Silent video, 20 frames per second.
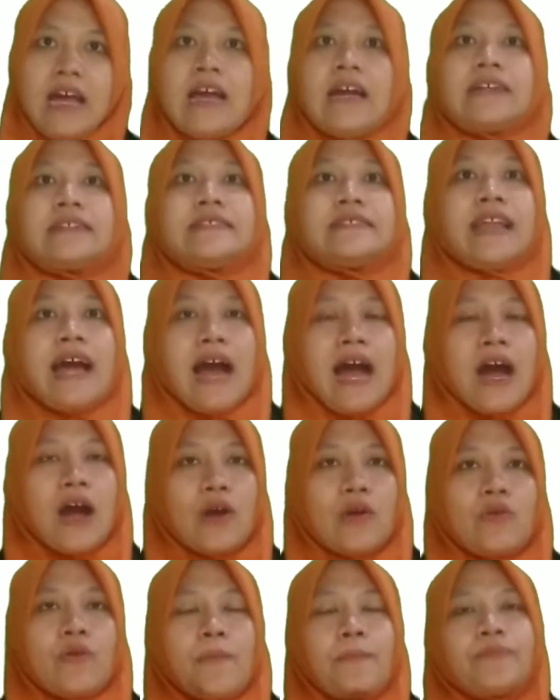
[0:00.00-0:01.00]
Now,
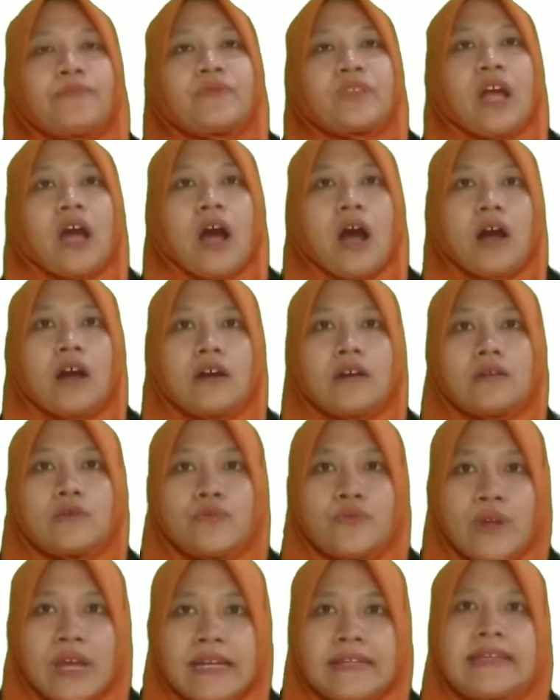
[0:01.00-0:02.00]

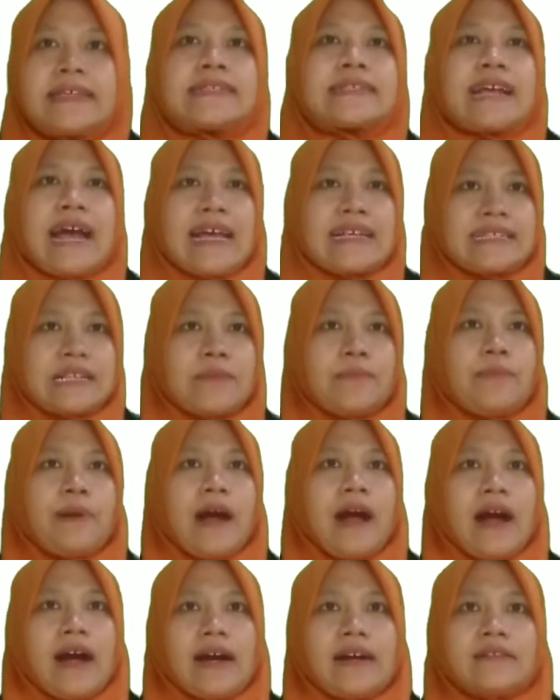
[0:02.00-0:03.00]
we discuss
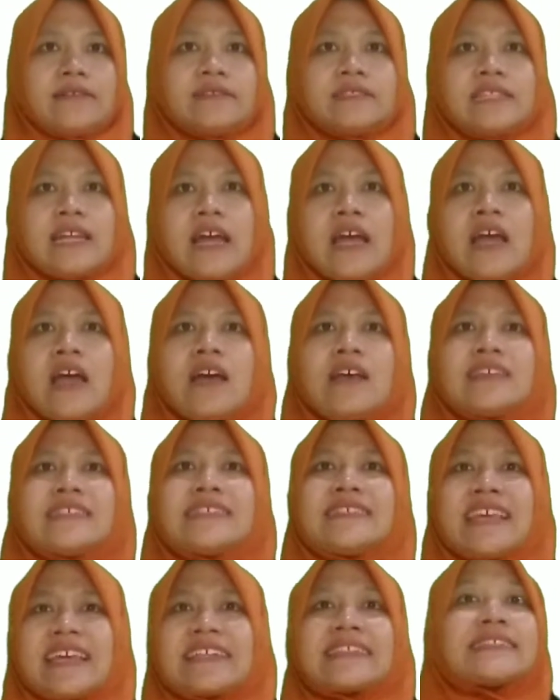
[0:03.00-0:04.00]
about
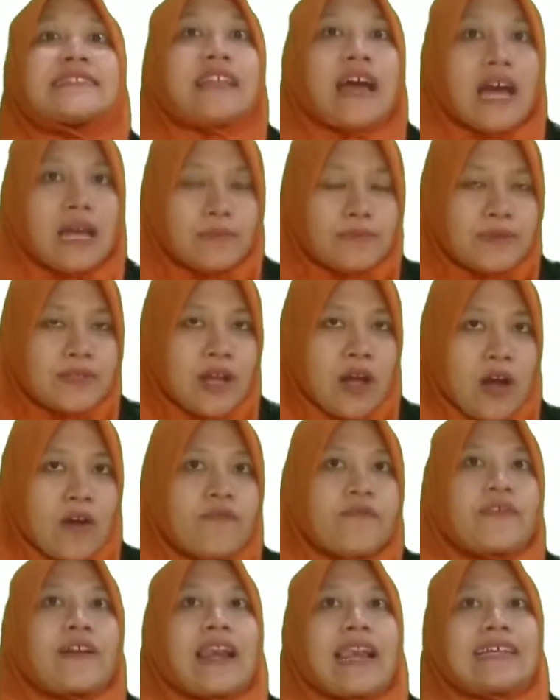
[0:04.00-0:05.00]
6 types
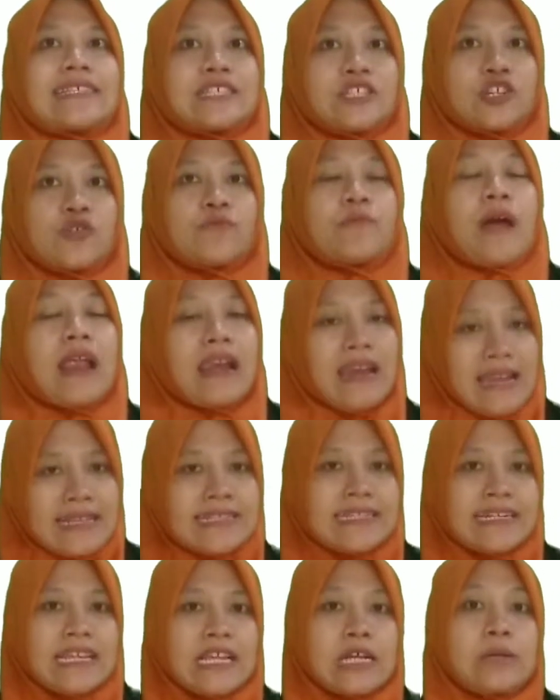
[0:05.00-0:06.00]
of classroom
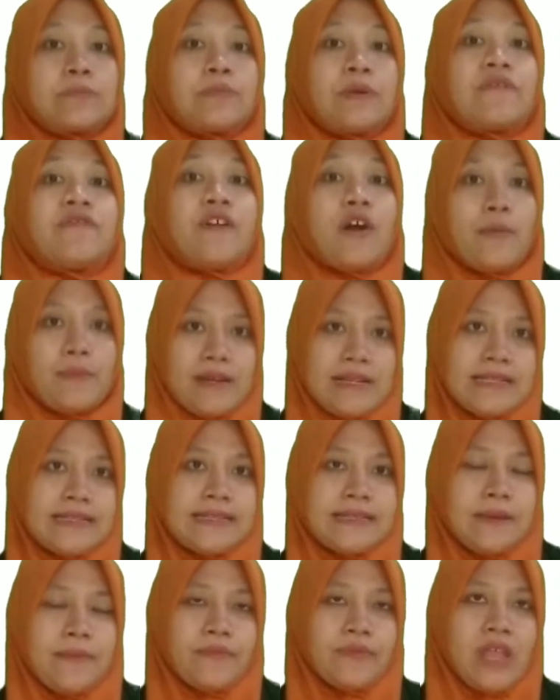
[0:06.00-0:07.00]
listening performance.
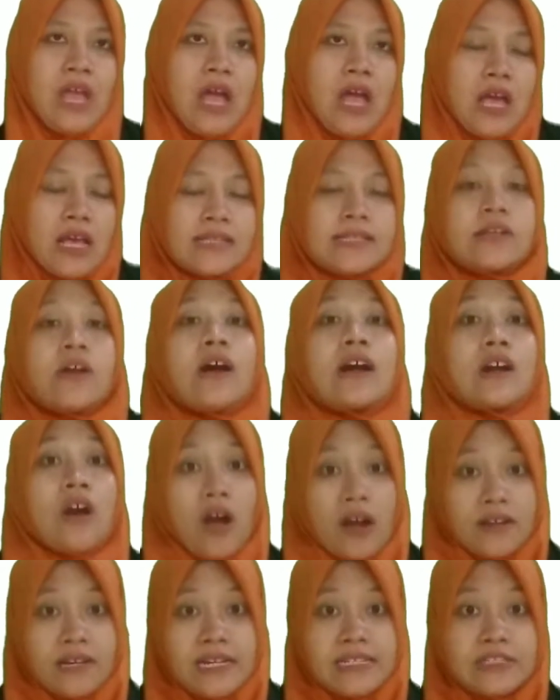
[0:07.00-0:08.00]
So
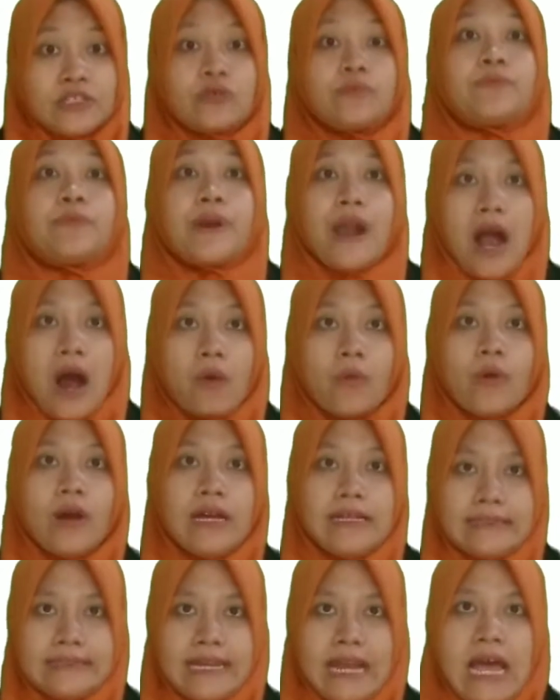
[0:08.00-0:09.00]
according to Brown,
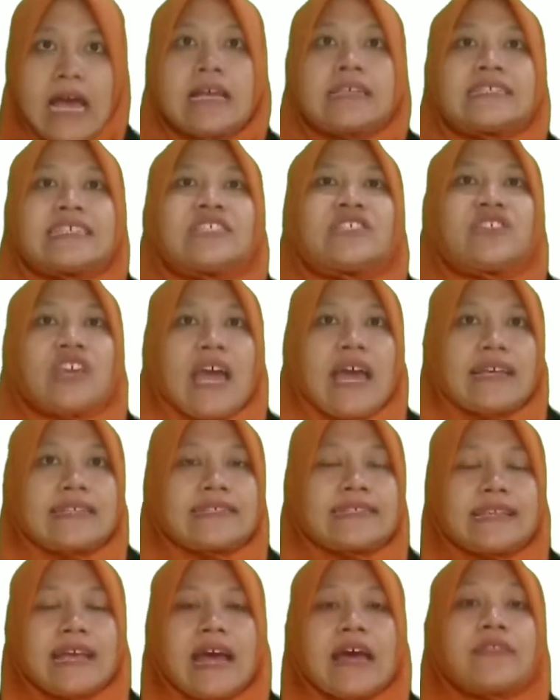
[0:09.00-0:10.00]
suggests
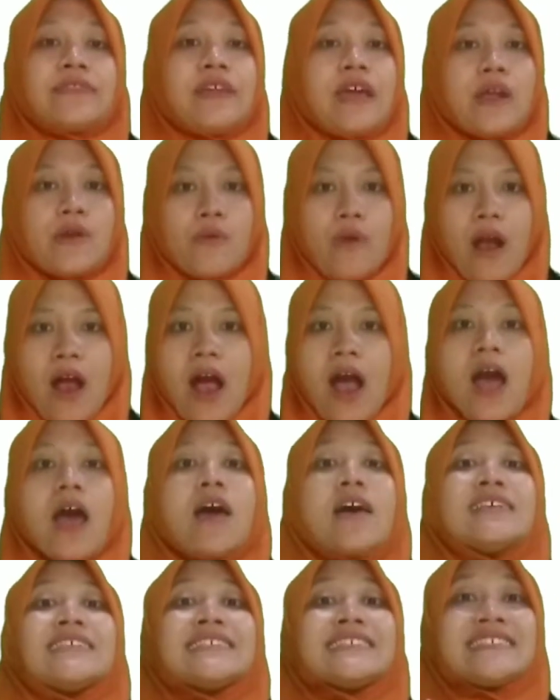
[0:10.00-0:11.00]
there are
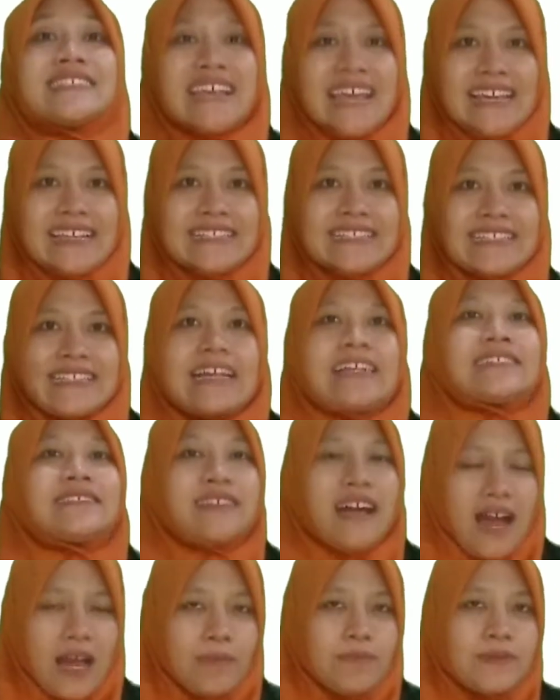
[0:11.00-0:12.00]
6
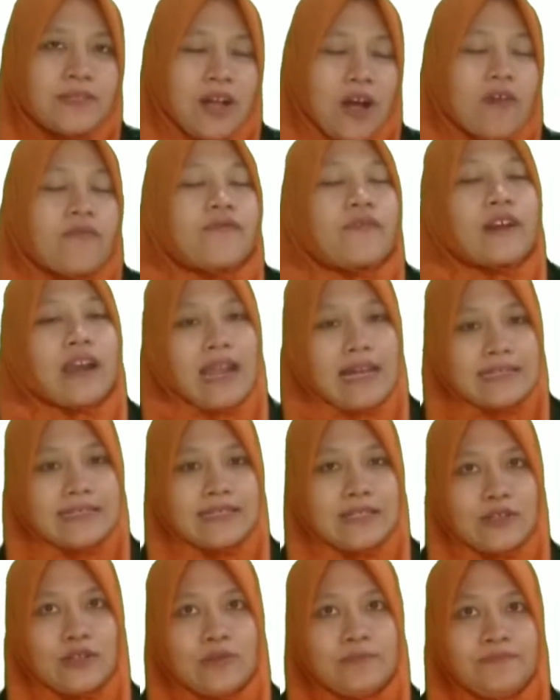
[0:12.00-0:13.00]
types of
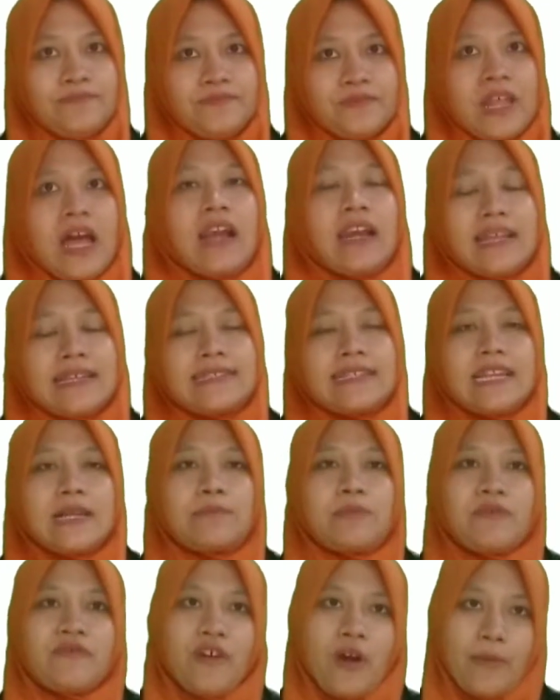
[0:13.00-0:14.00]
classroom listening
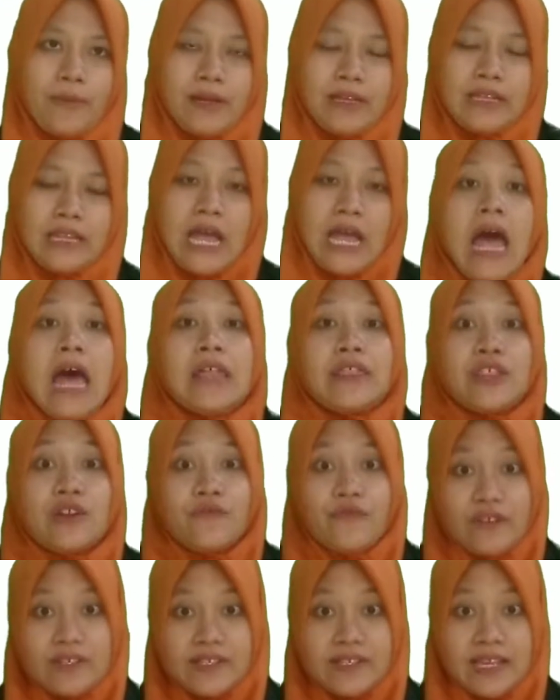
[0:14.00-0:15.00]
performance. The
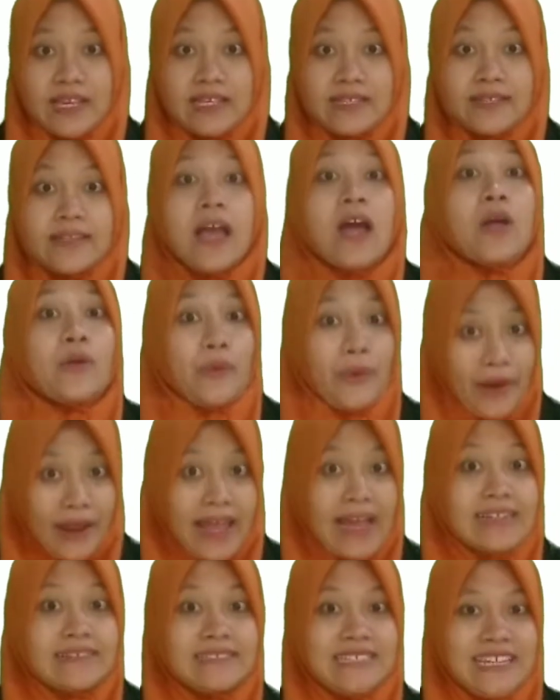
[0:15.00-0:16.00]
first is
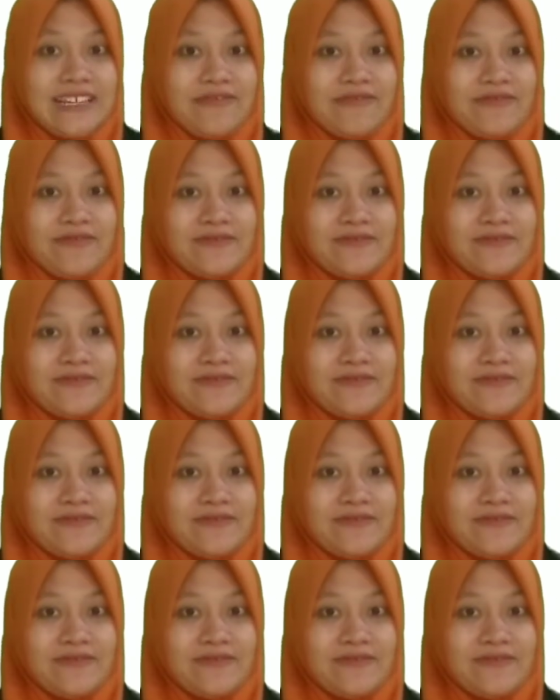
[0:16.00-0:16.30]
reactive.